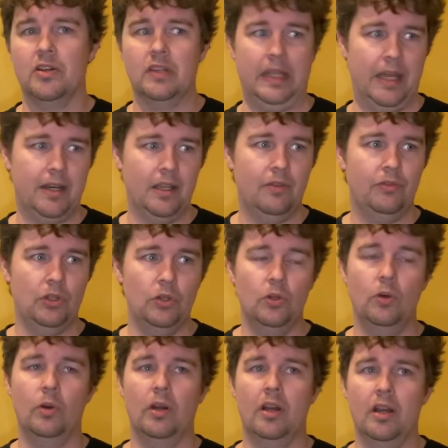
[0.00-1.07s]
that if you
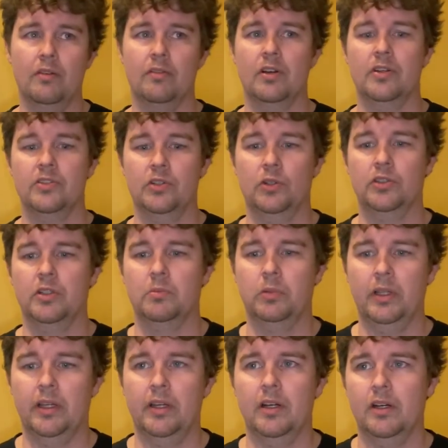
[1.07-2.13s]
were ever a Zildjian
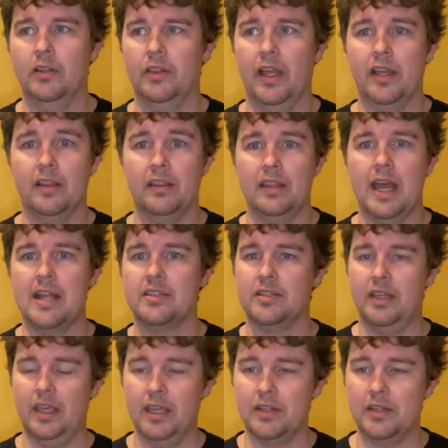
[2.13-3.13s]
player, like, that's it.